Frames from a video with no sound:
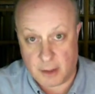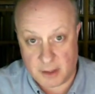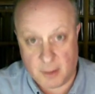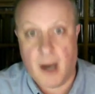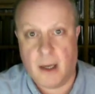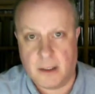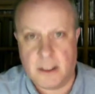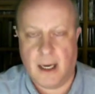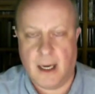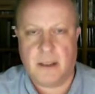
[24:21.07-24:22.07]

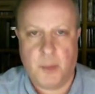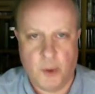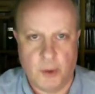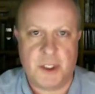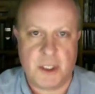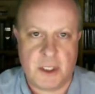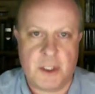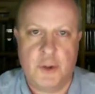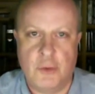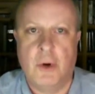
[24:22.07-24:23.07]
demands and approaches
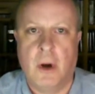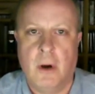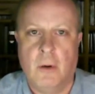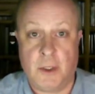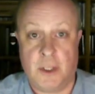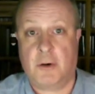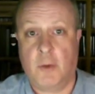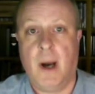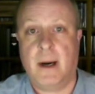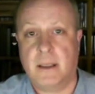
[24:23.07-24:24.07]
to what is
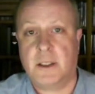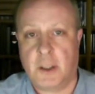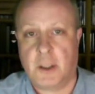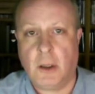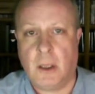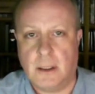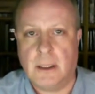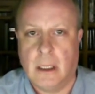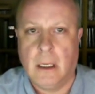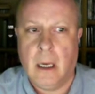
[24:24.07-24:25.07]
required in
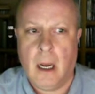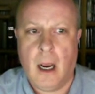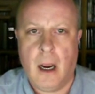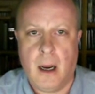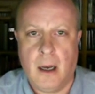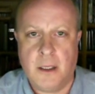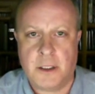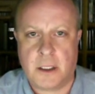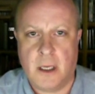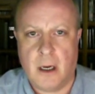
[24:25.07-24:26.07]
Scotland has